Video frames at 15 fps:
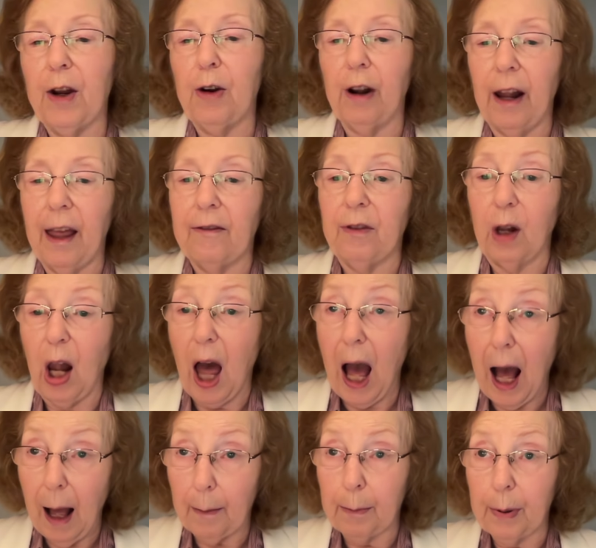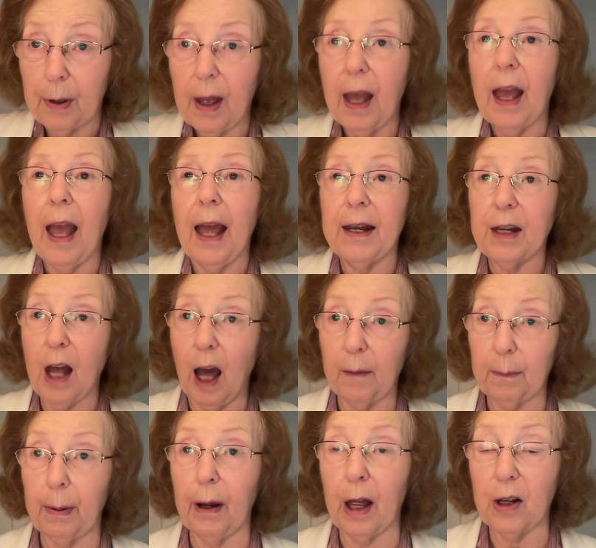level up and not
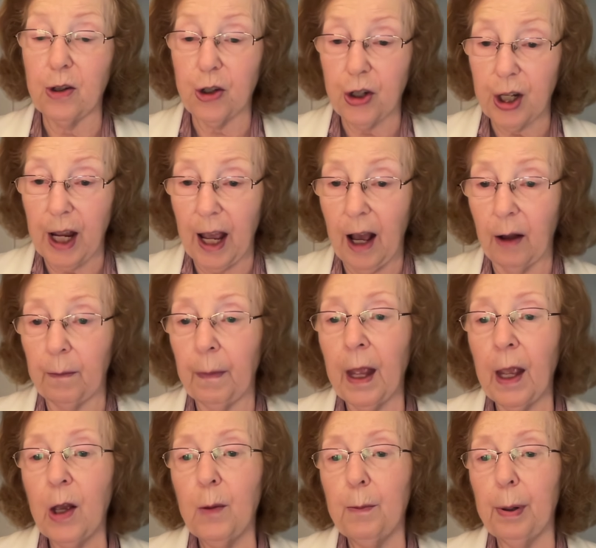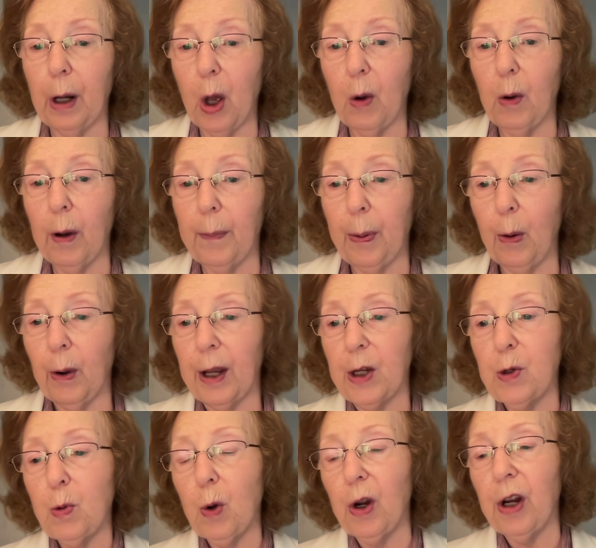plunge down below a point
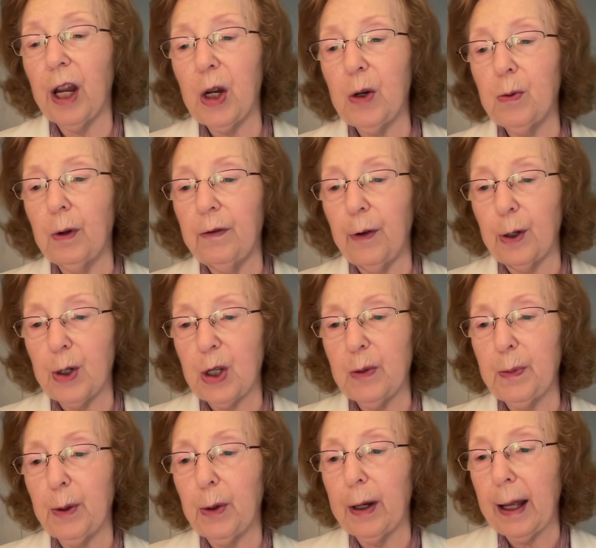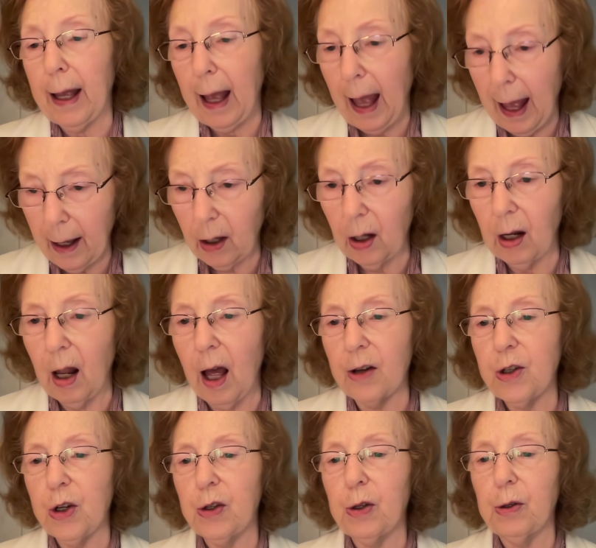where irreversible
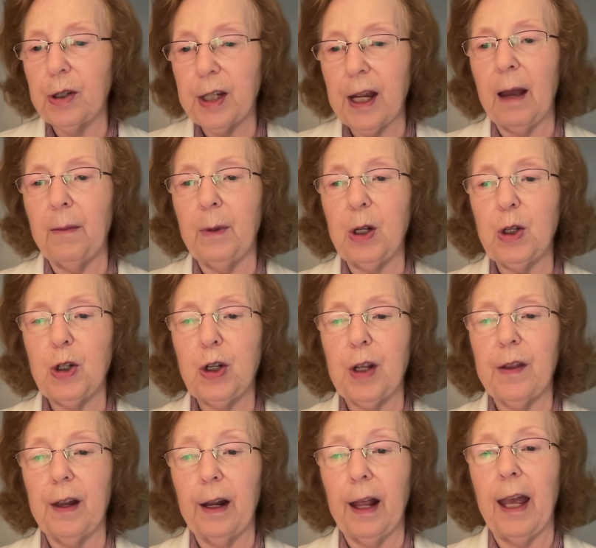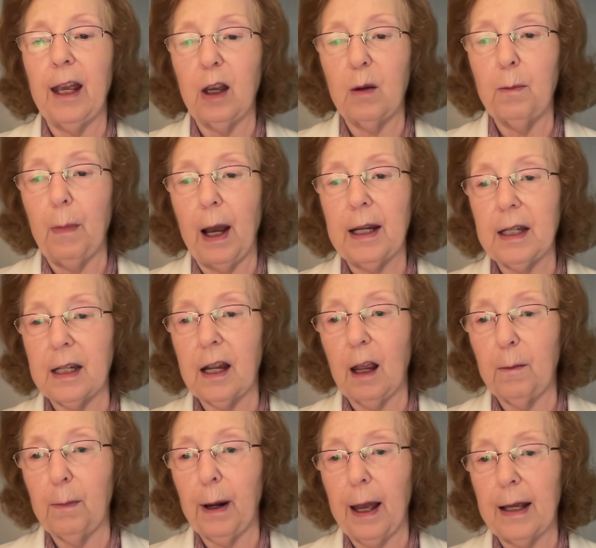ecological damage to the lake might take
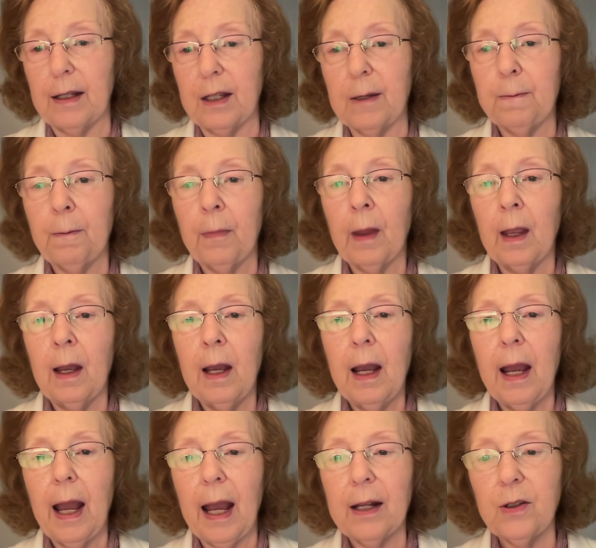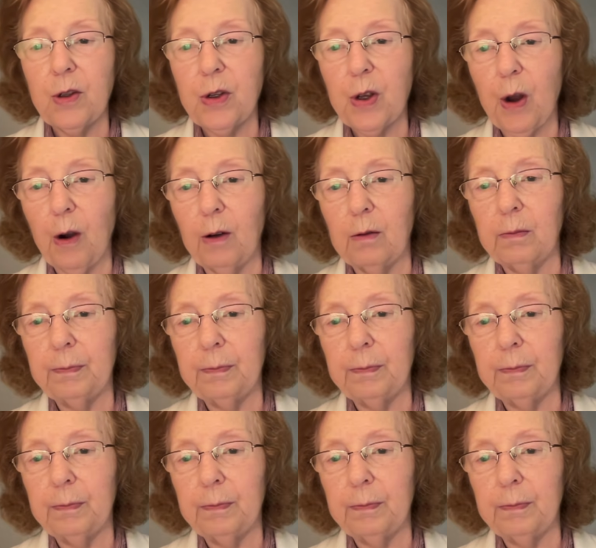place. And so